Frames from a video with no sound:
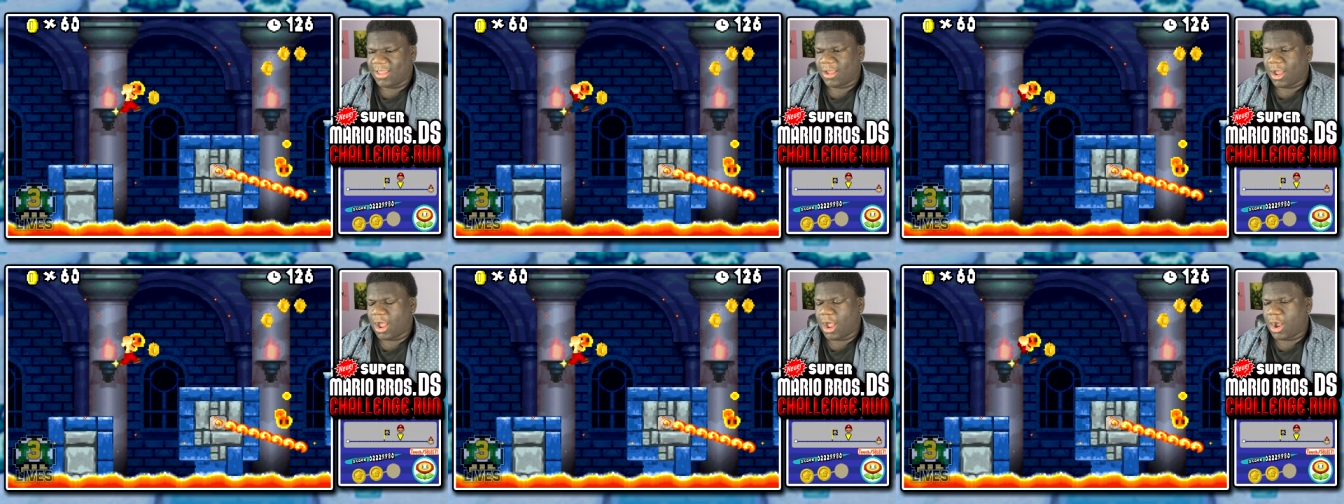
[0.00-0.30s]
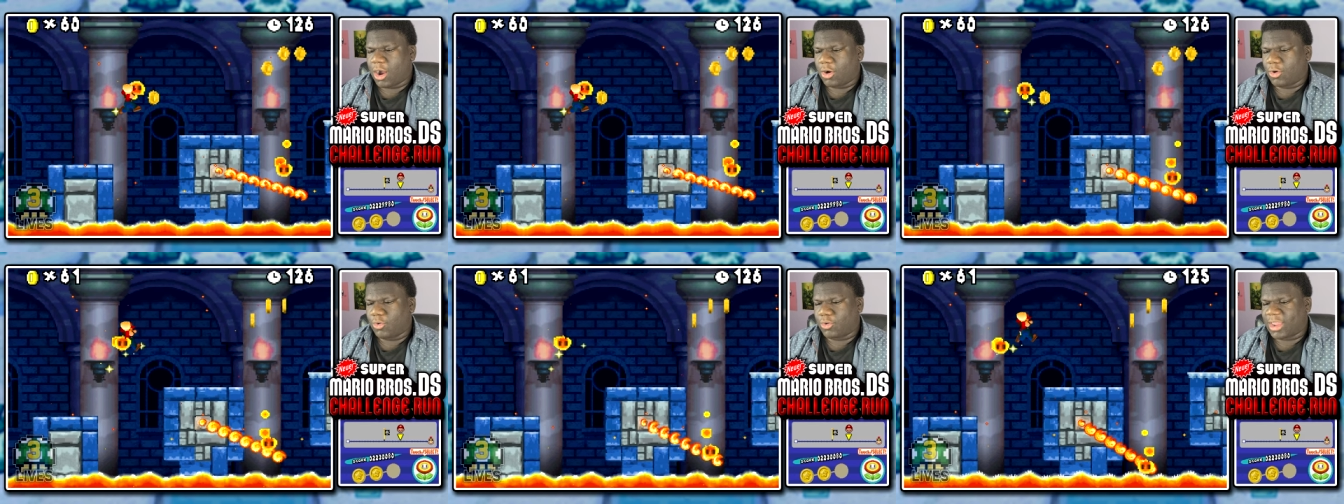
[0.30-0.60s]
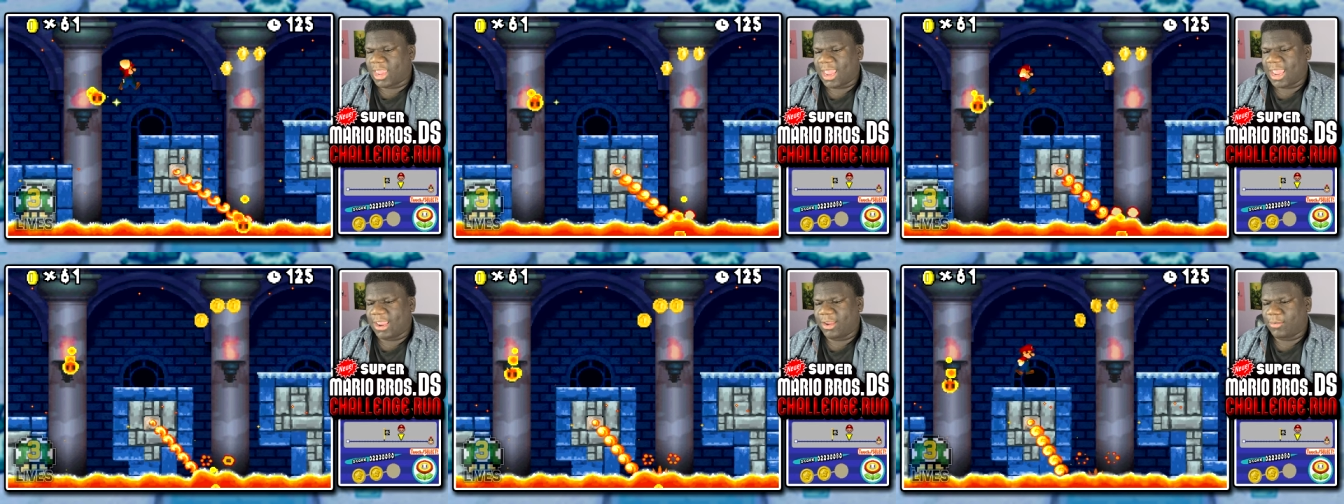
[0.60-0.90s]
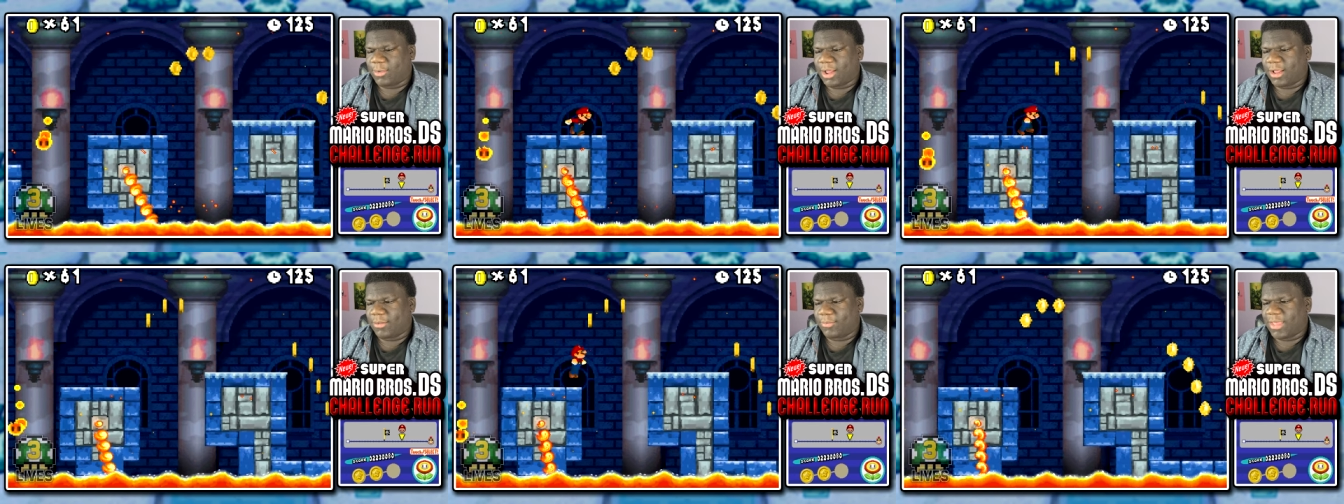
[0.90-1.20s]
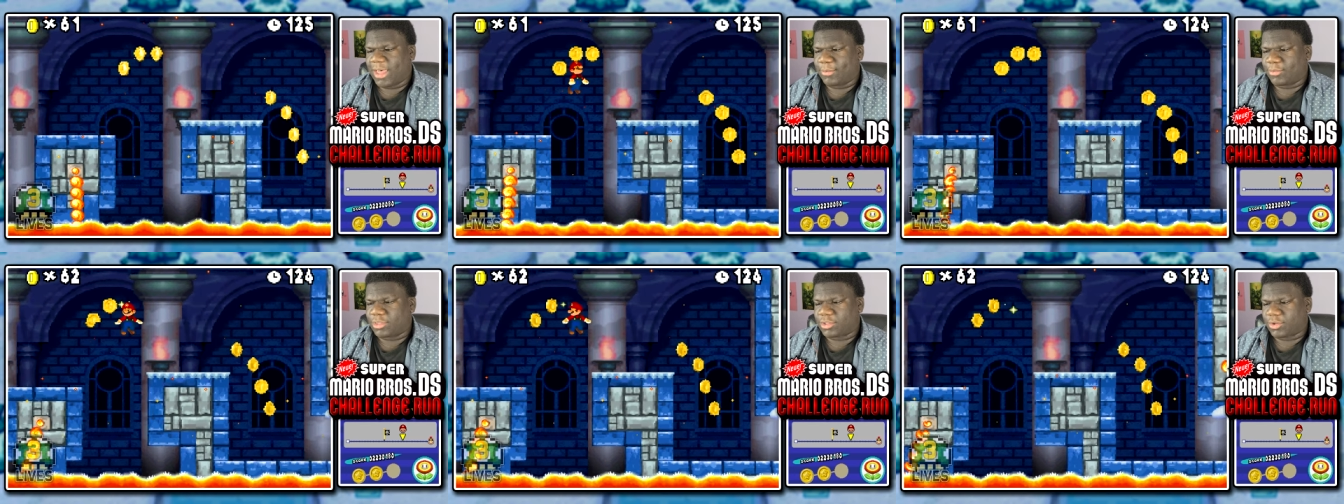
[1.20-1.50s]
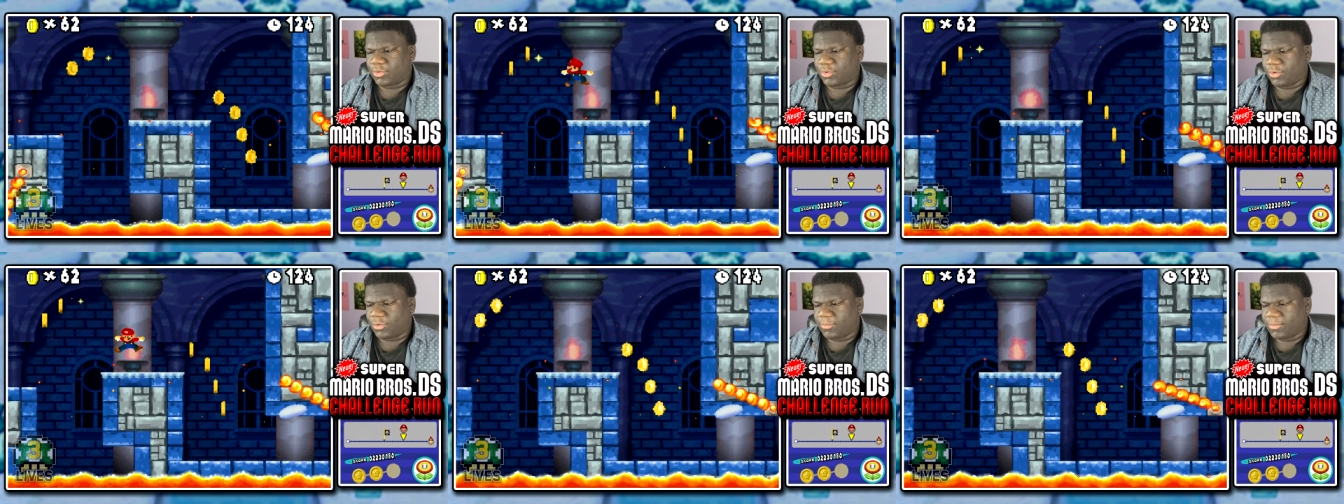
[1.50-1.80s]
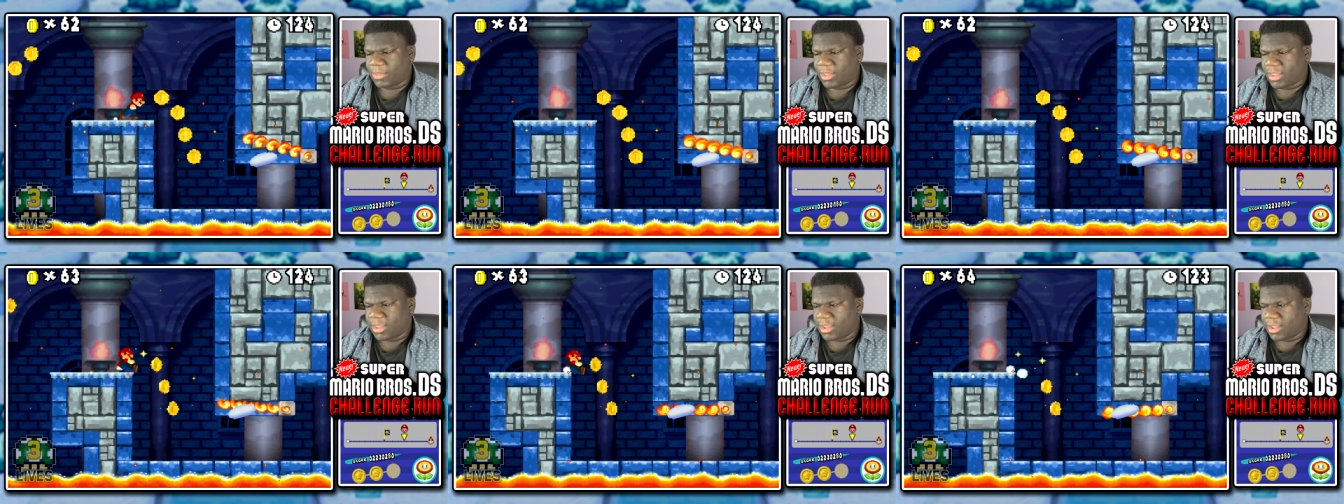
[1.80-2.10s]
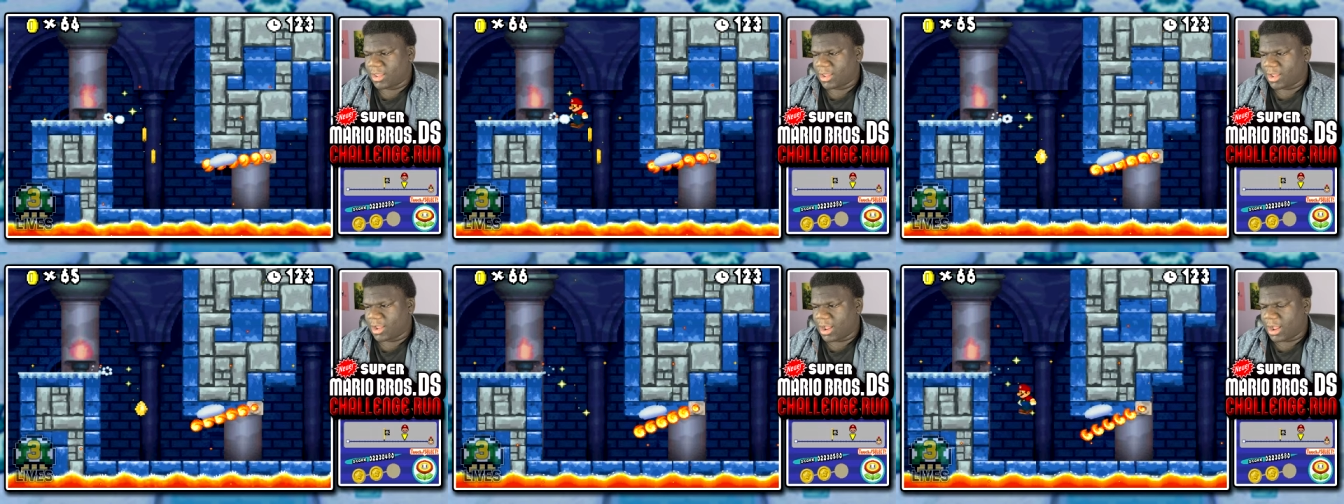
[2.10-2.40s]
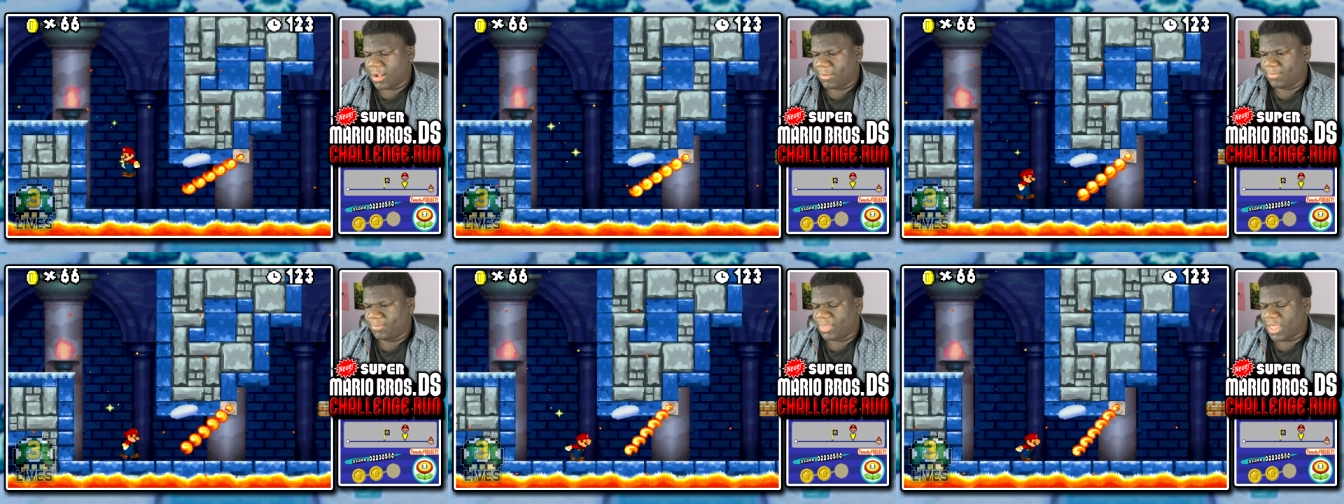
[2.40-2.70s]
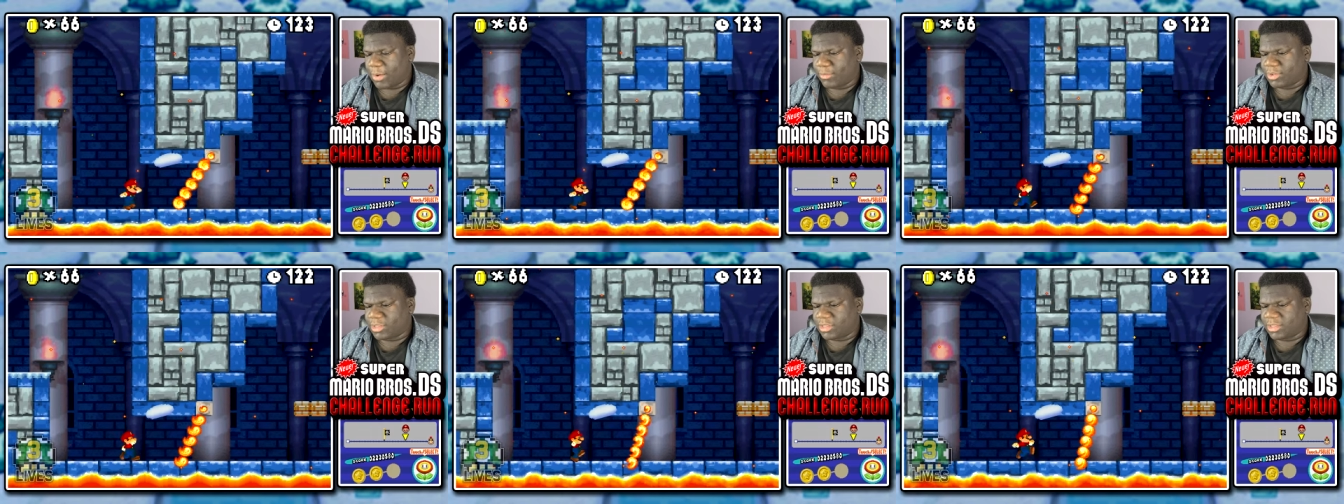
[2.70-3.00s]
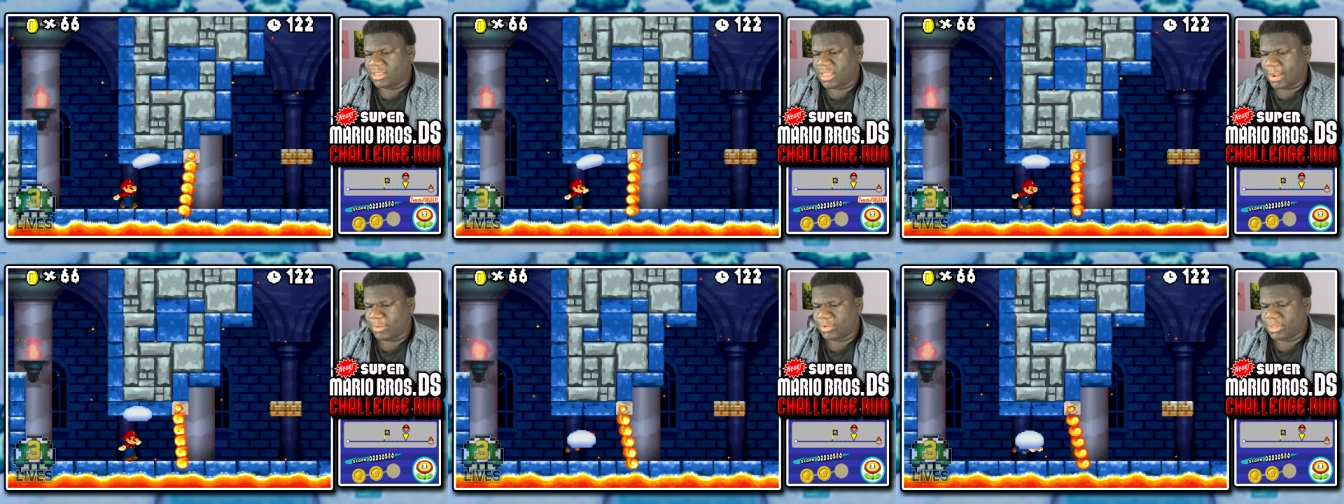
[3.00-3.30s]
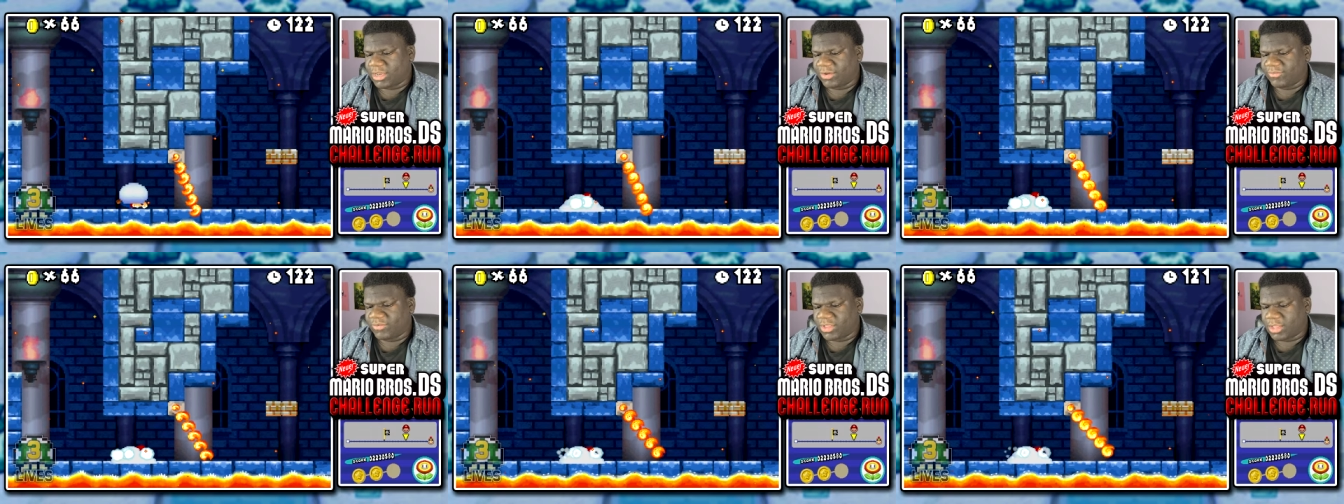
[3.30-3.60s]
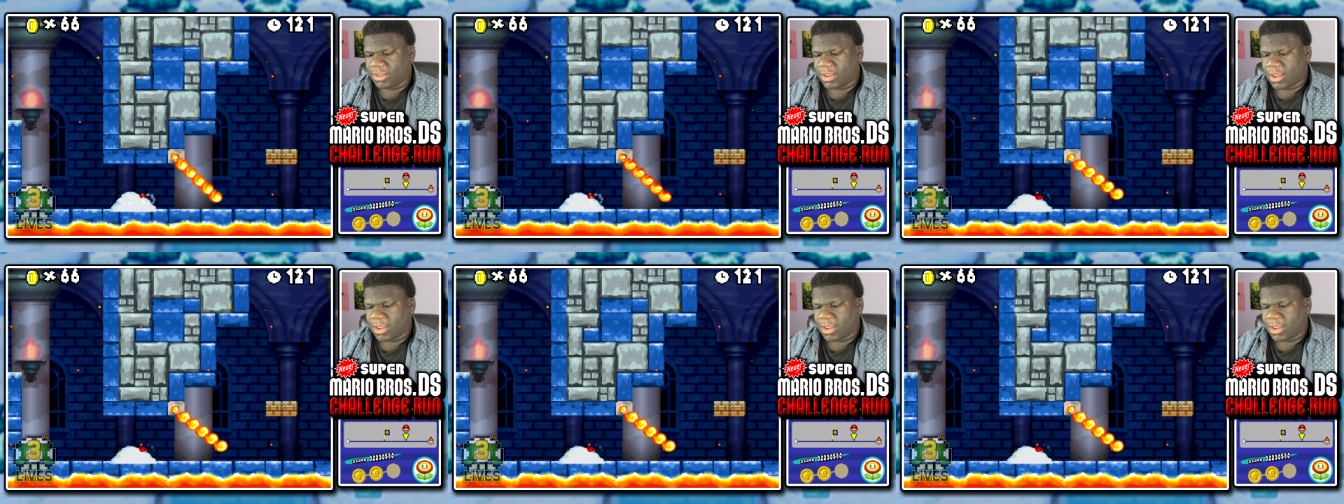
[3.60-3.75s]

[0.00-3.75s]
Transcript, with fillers: Okay. Well, that was cool. Um, that was... That wasn't even the...